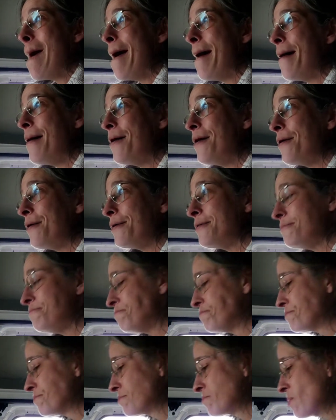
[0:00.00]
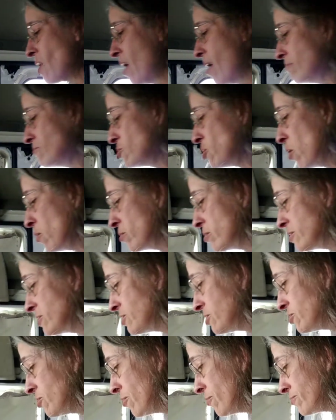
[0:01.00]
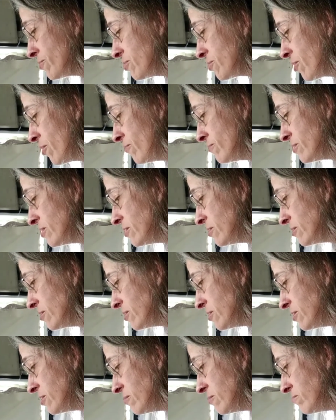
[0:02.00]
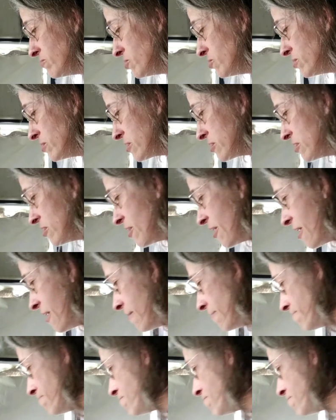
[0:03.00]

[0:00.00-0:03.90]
Ah, oh, and I'm totally stoked to go in and listen to music tonight.